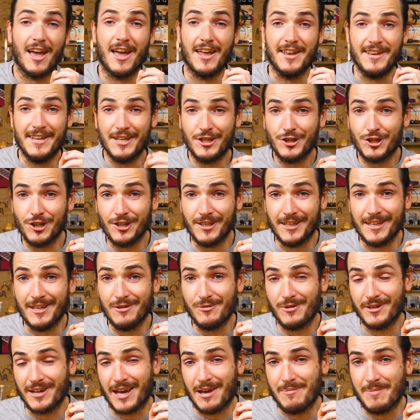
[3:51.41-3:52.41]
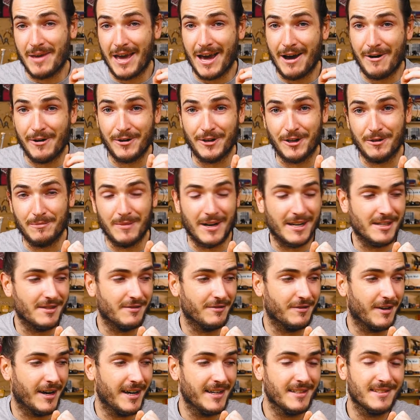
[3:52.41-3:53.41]
Initially, when I powered on my
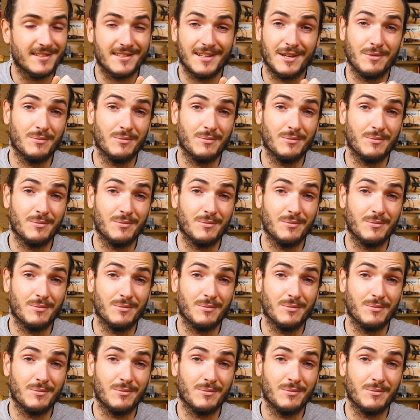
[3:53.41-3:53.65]
device,